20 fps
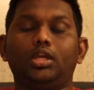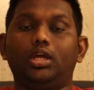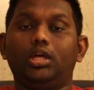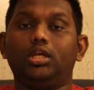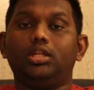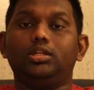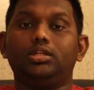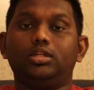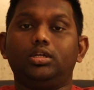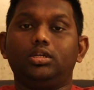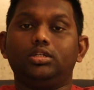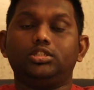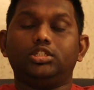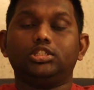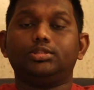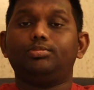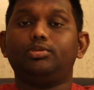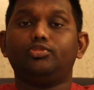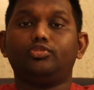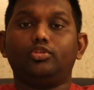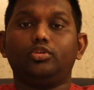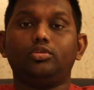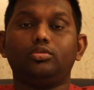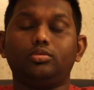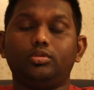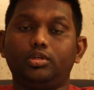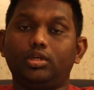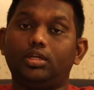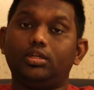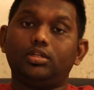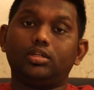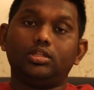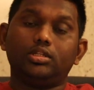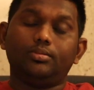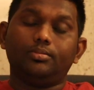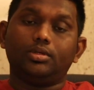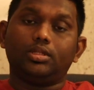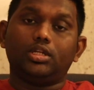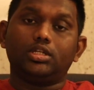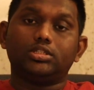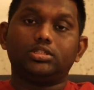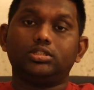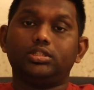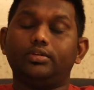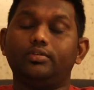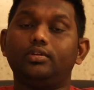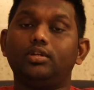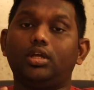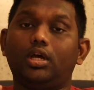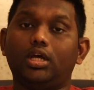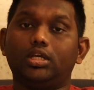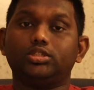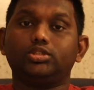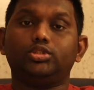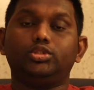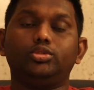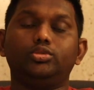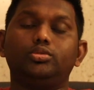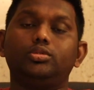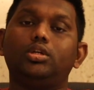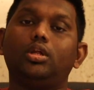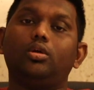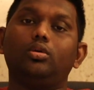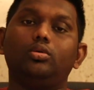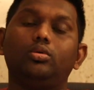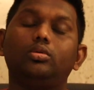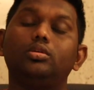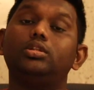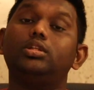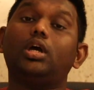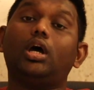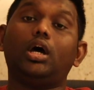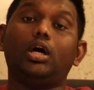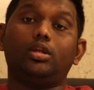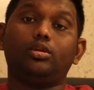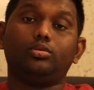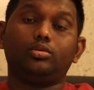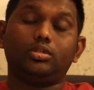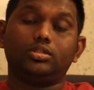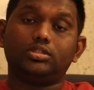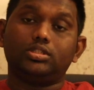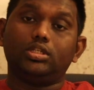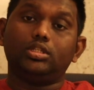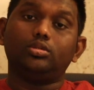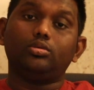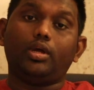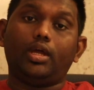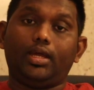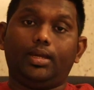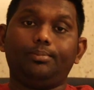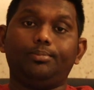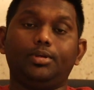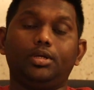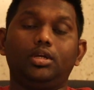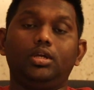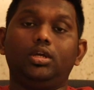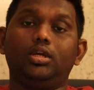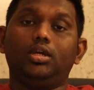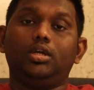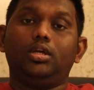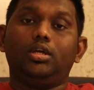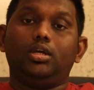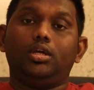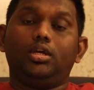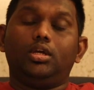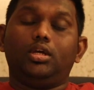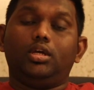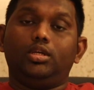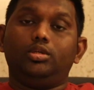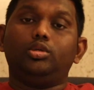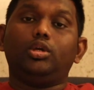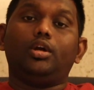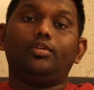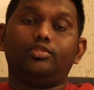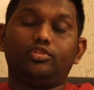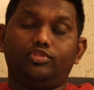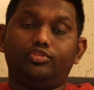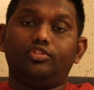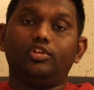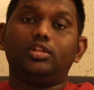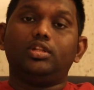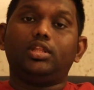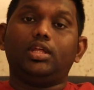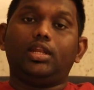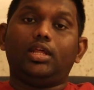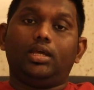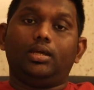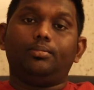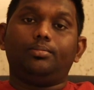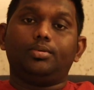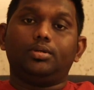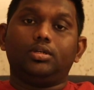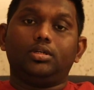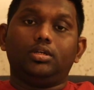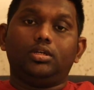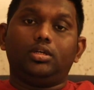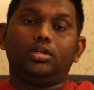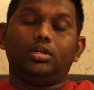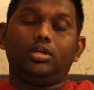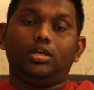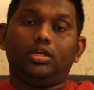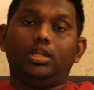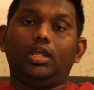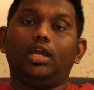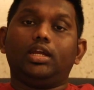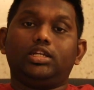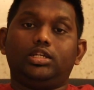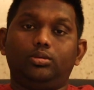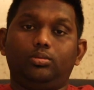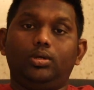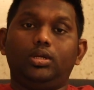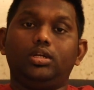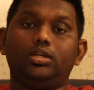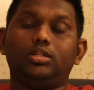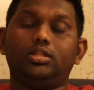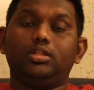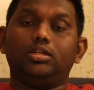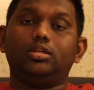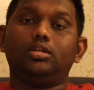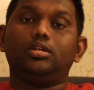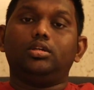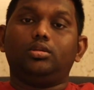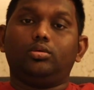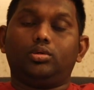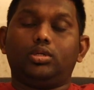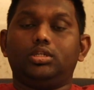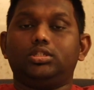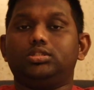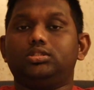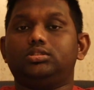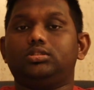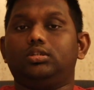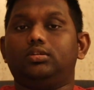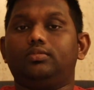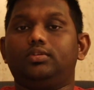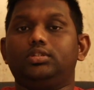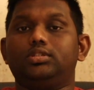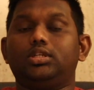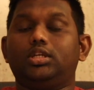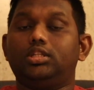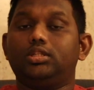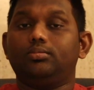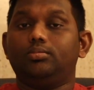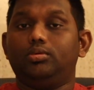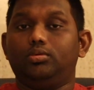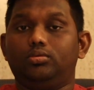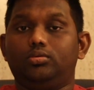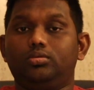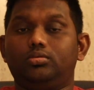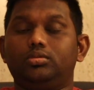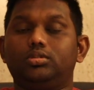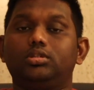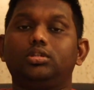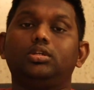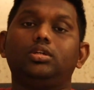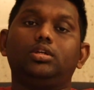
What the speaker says: And just before you enter the immigration, they will ask you to download the Arogya Setu app. You have to fill that app and activate the location service and the Bluetooth.